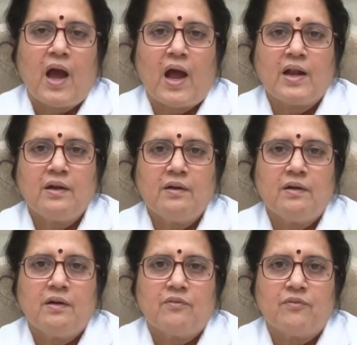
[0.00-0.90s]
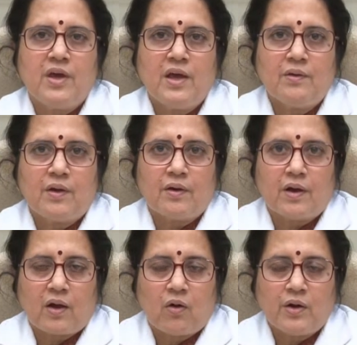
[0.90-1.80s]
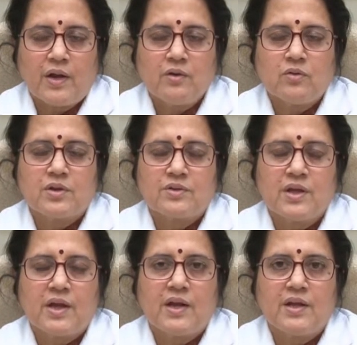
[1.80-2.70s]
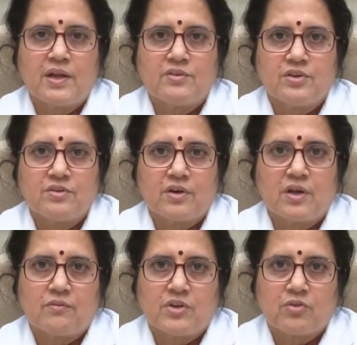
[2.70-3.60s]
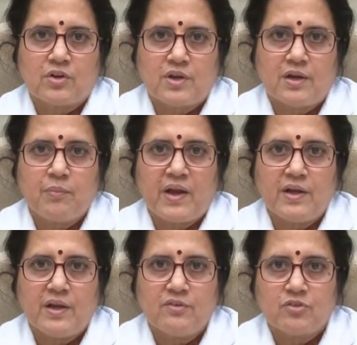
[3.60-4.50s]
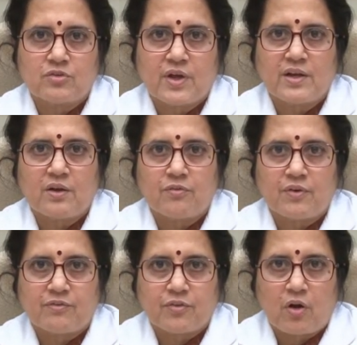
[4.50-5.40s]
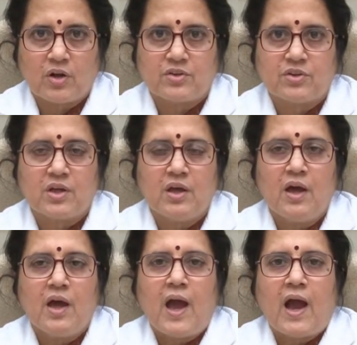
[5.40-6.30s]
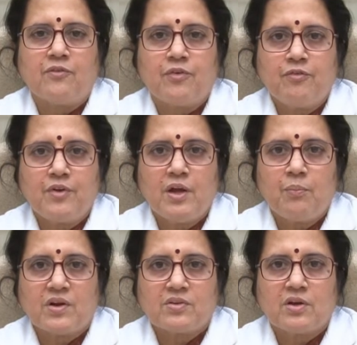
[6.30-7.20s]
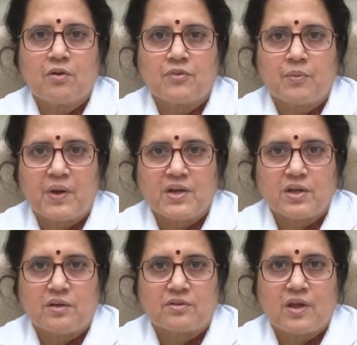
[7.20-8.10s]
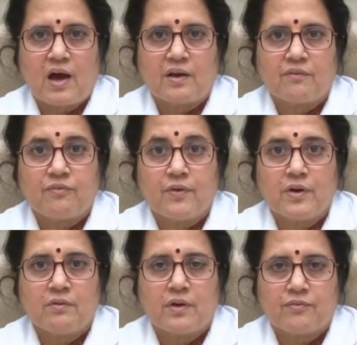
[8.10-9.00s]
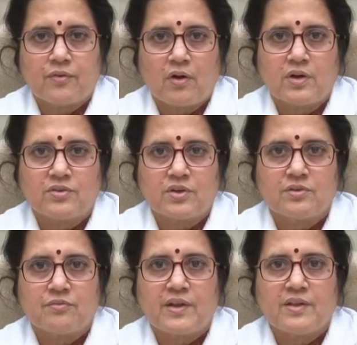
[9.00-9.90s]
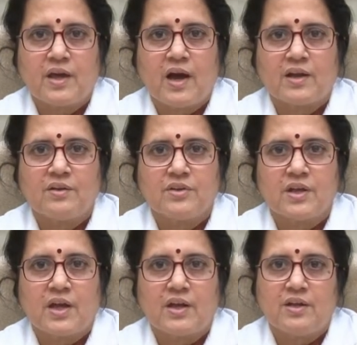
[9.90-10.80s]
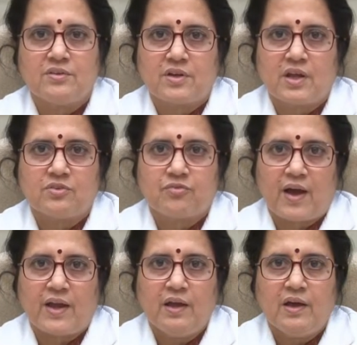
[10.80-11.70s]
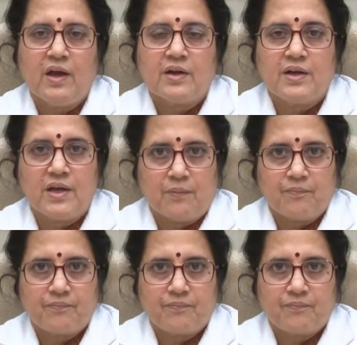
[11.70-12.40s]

And we, according to the CKD registry, which was done by Indian Society of Nephrology, and 50% of the patients are referred to nephrologists when they are in CKD stage 5D.